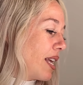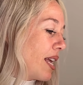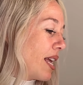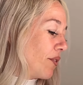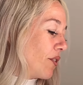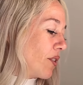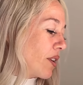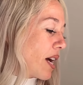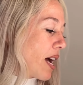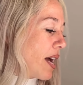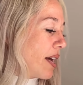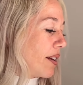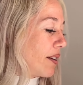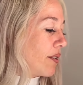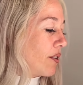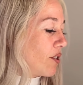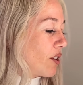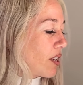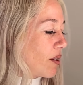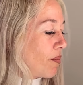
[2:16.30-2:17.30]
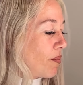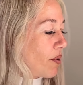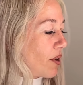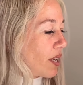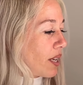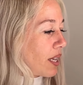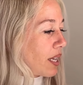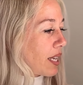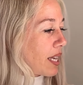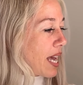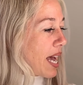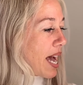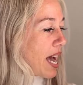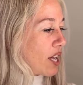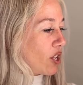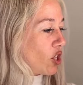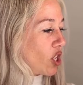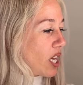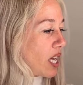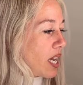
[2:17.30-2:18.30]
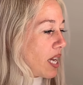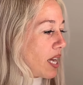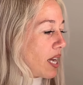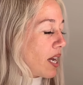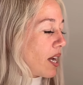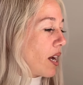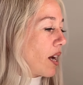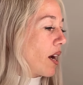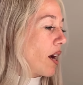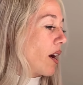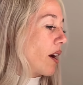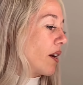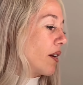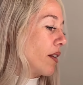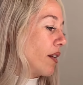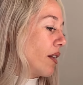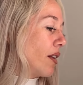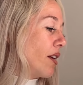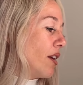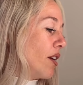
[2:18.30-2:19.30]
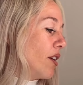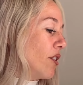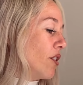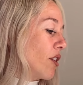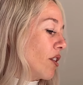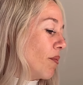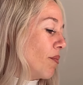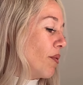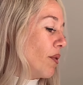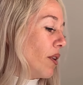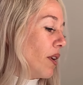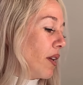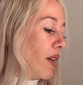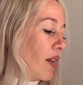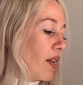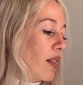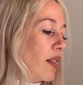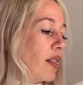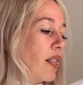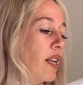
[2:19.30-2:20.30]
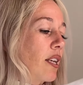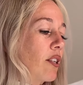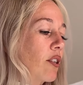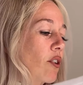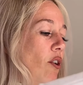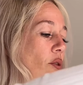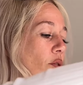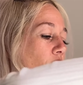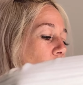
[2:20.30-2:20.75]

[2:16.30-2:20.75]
You could put cash here. You could put, this goes